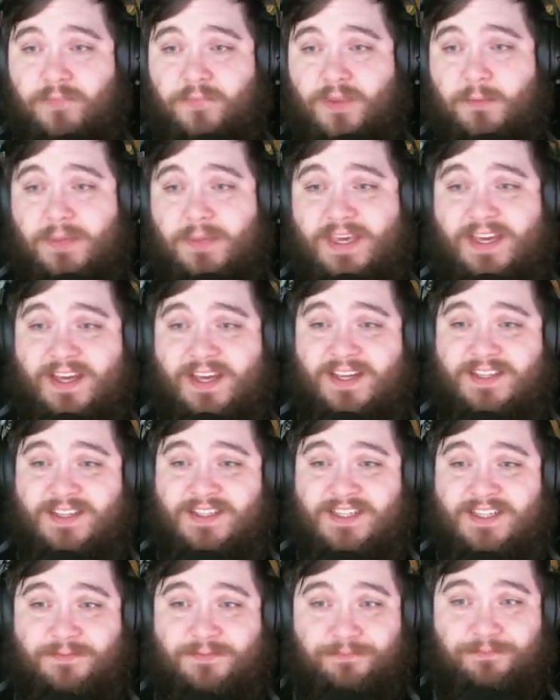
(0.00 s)

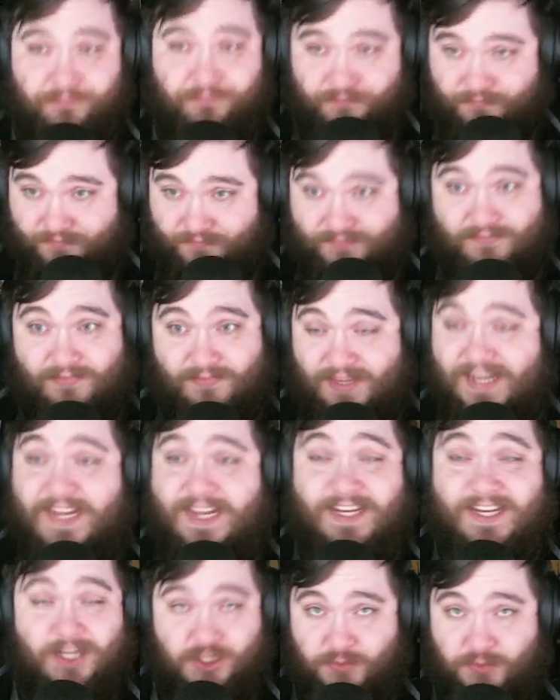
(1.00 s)
because
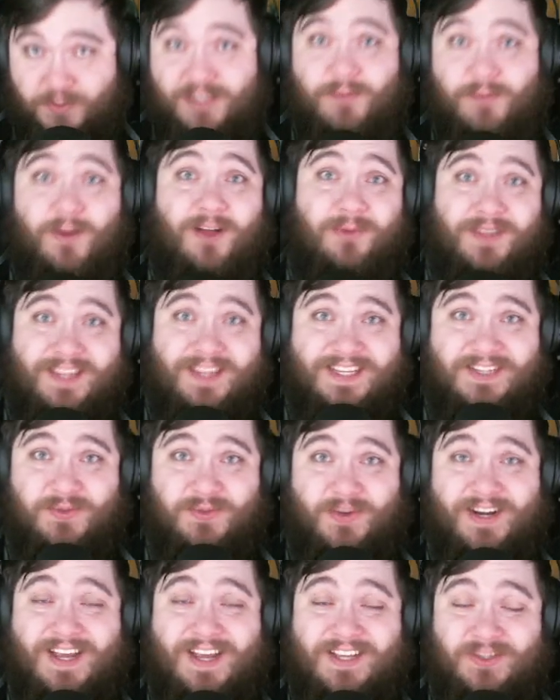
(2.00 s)
he does really well with this
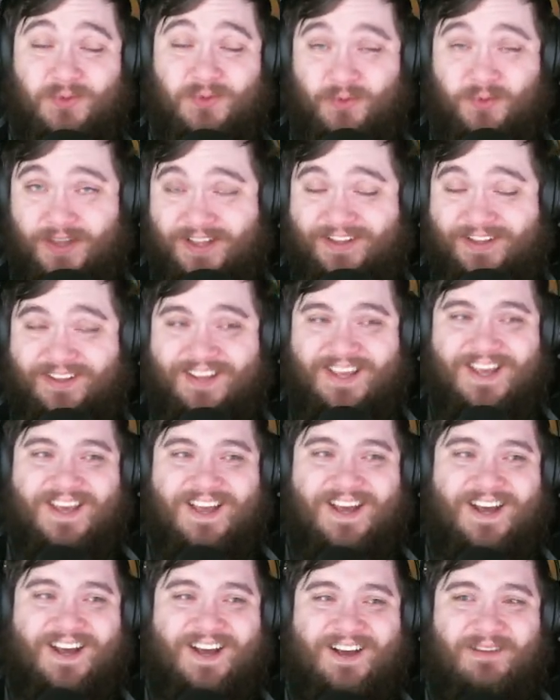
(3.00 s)
one as well.
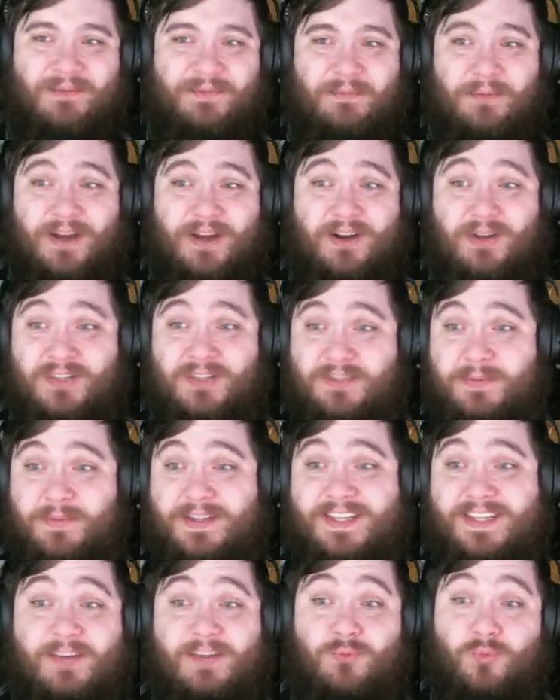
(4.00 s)
But
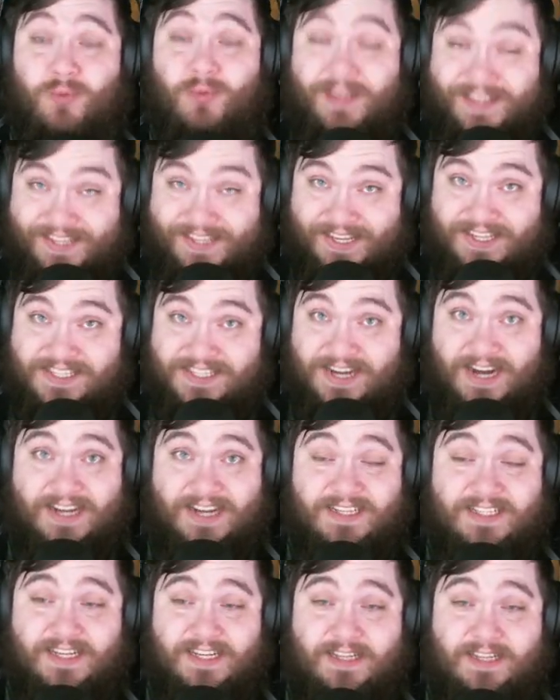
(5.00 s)
ultimately, really
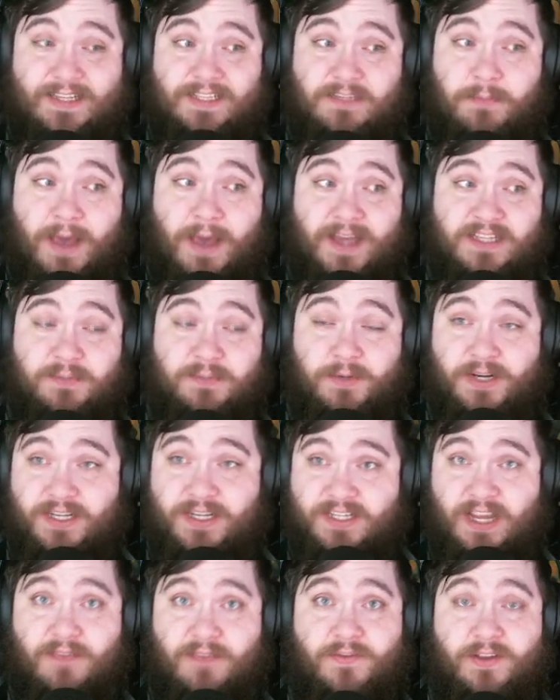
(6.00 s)
excited to get this max Spirit
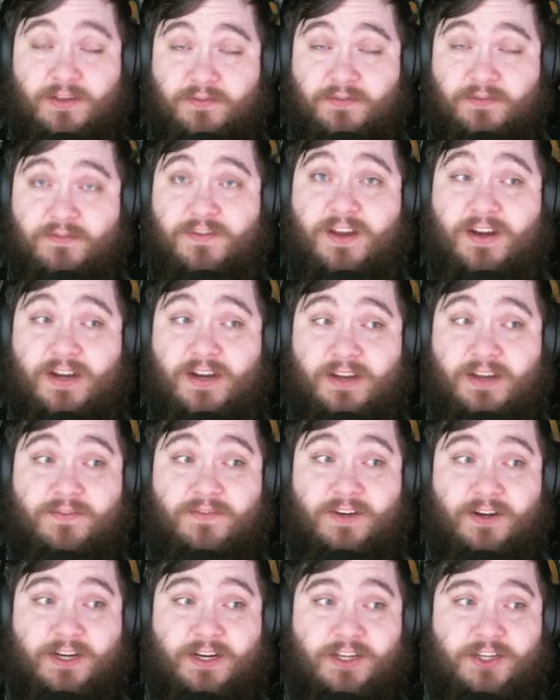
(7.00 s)
Siphon.
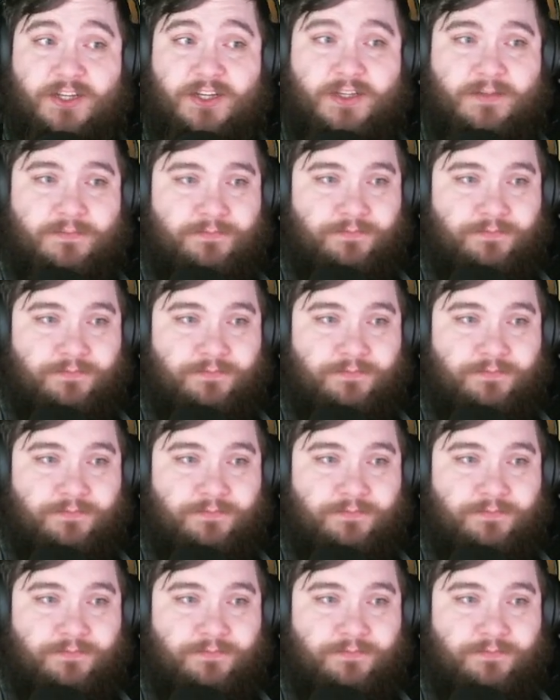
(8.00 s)
Very good.